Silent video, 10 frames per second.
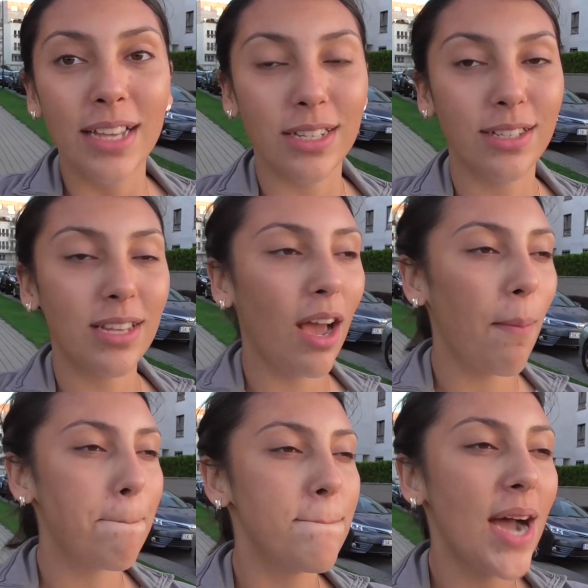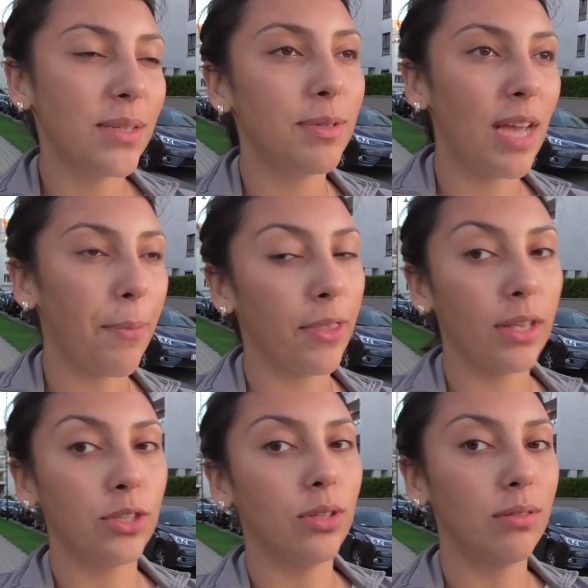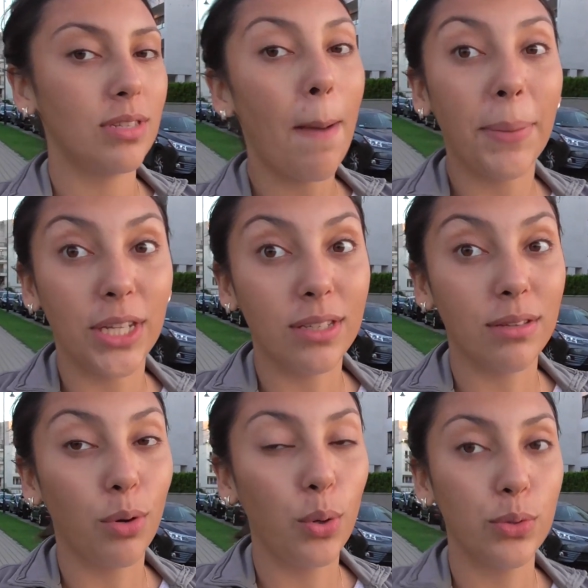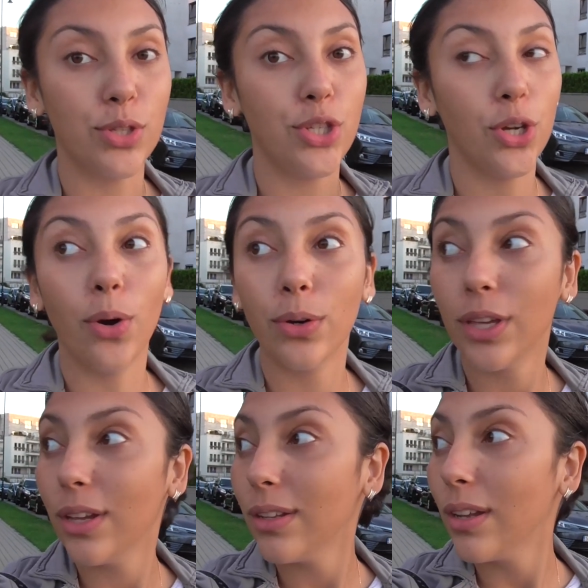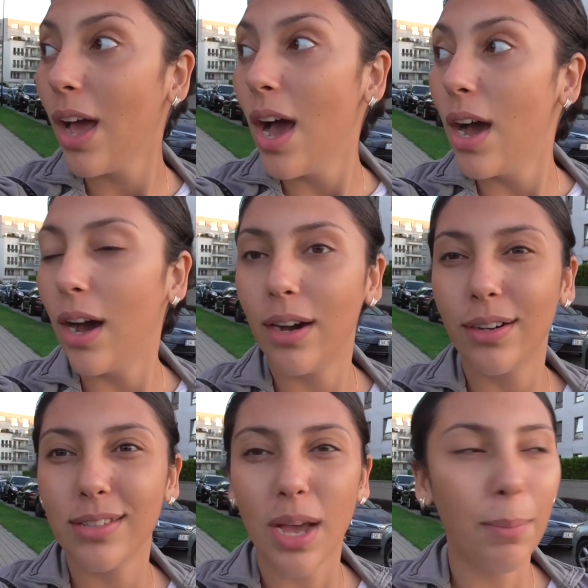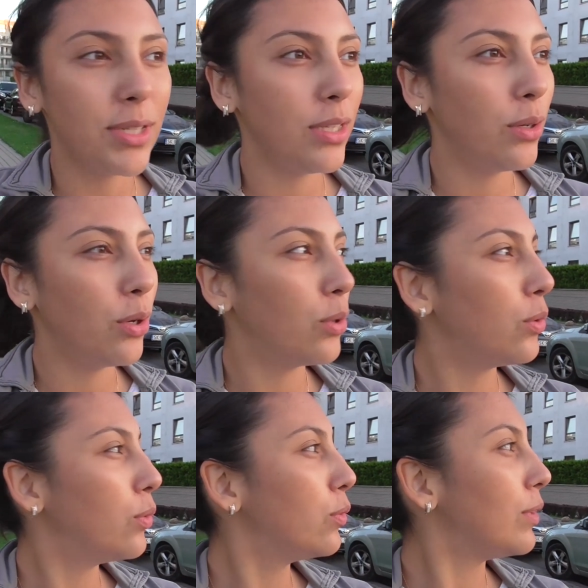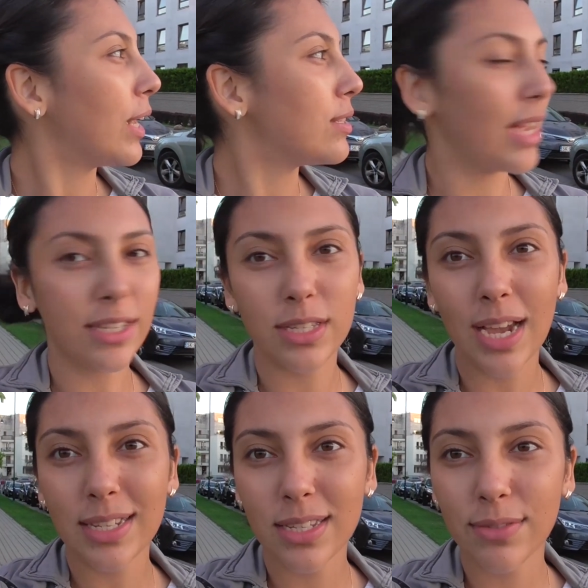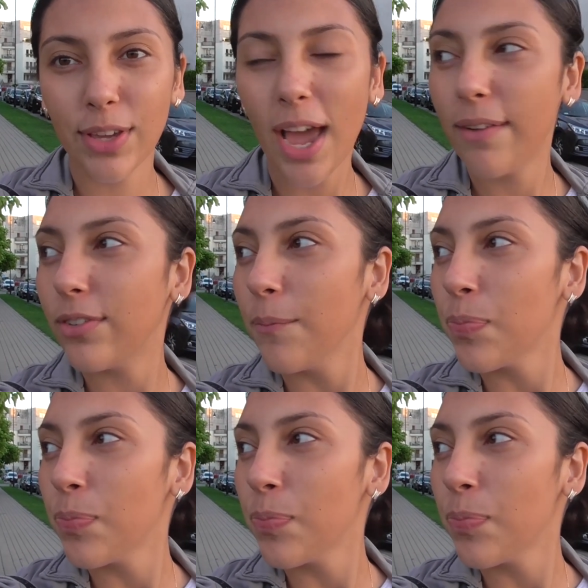there must be something, somebody who is jogging, uh, somebody who does exercises. We have